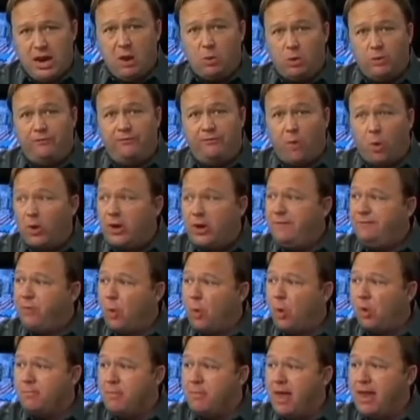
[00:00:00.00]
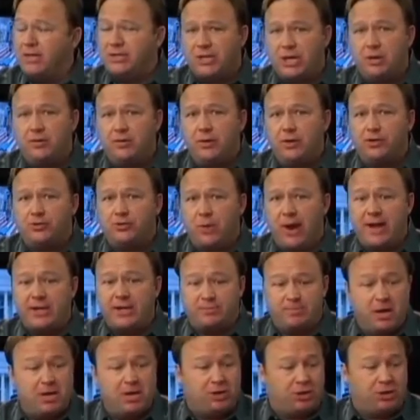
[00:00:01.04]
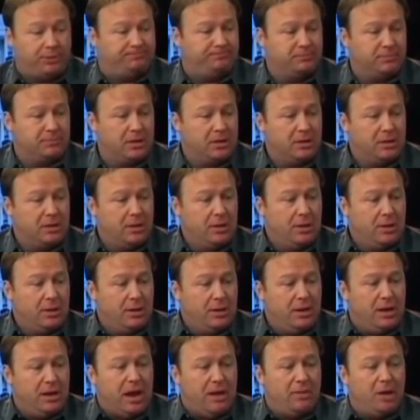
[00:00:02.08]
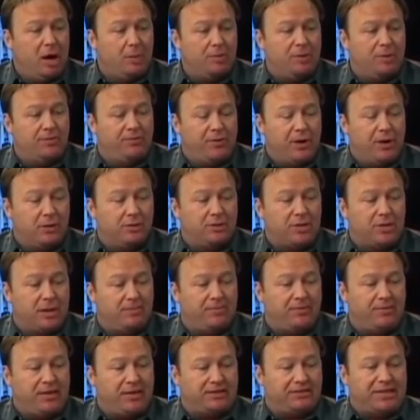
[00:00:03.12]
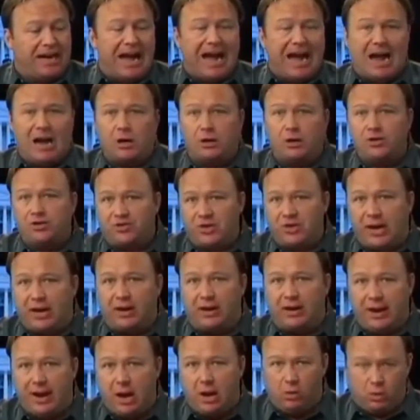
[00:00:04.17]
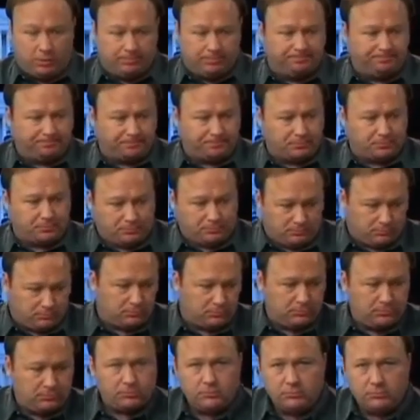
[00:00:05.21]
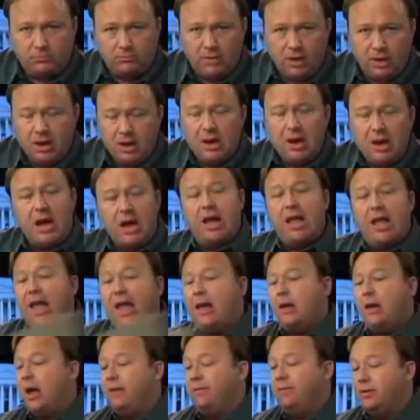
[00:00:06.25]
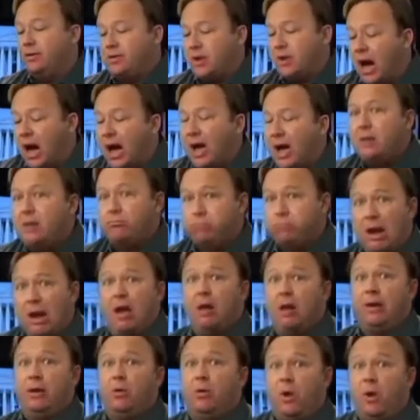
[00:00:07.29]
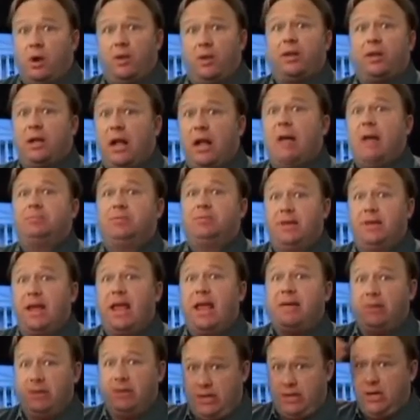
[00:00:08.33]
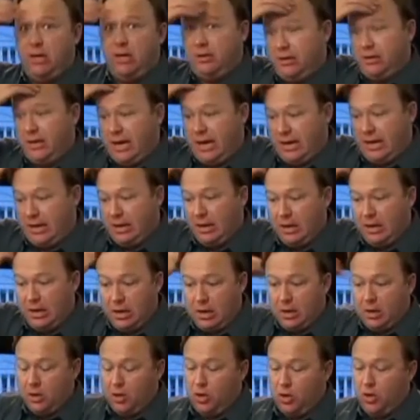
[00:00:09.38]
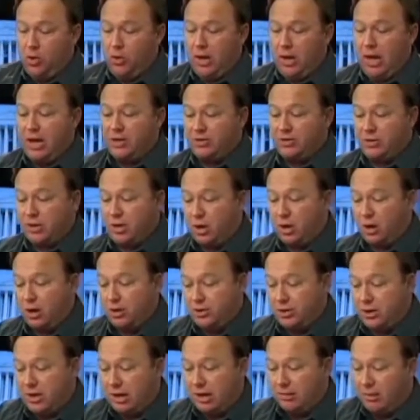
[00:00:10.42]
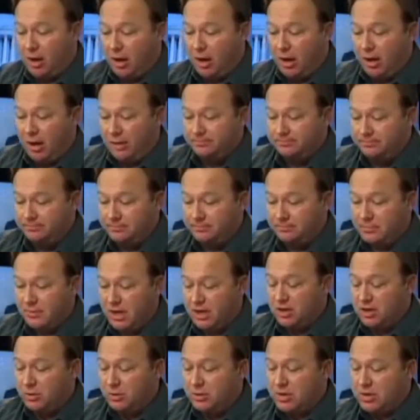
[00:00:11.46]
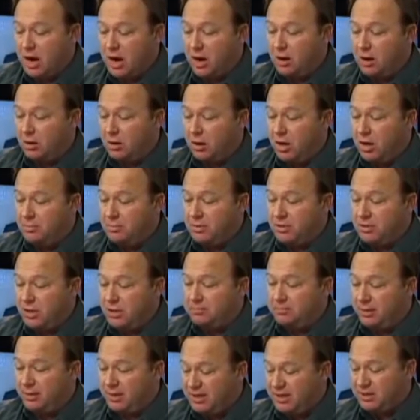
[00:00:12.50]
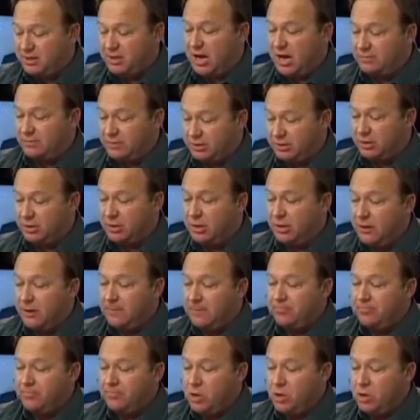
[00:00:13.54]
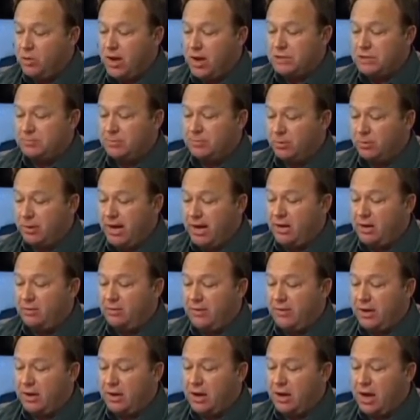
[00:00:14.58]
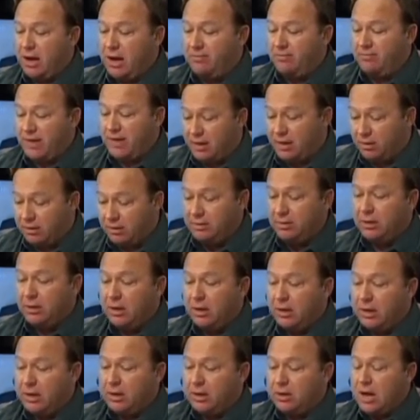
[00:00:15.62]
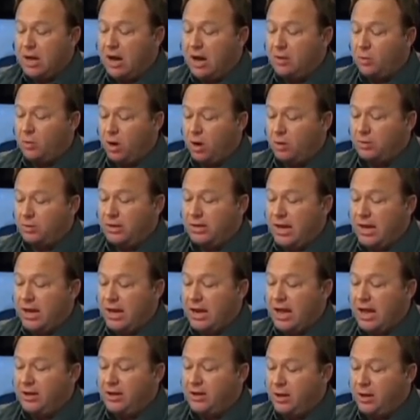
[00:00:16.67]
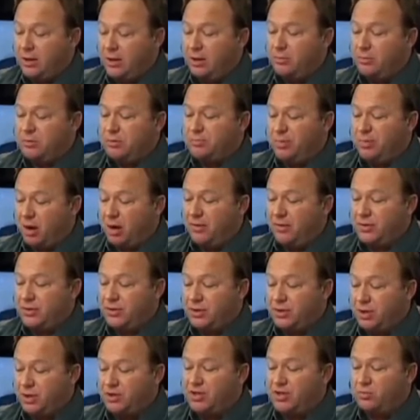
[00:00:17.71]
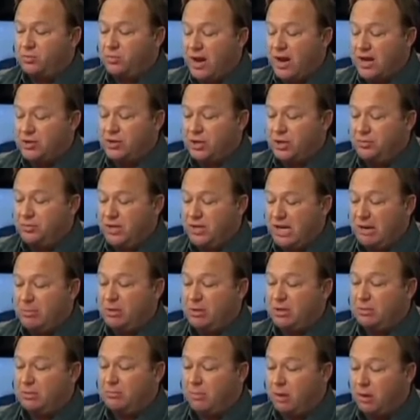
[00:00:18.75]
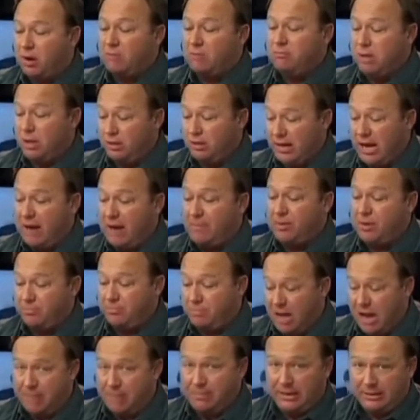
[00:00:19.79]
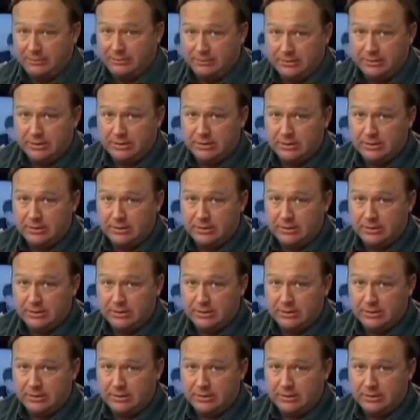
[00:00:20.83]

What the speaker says: Now, we're 44 minutes into this transmission, and I'm going to open the phones up for the entire second hour, ahead of Don Browning, one of the cops they haven't killed yet, who has the courage to come on. He's a retired Oklahoma City police officer, U.S. Marine and Vietnam veteran. Don worked with the K-9 unit, was part of the search and rescue team at the Murrah building after the bombing.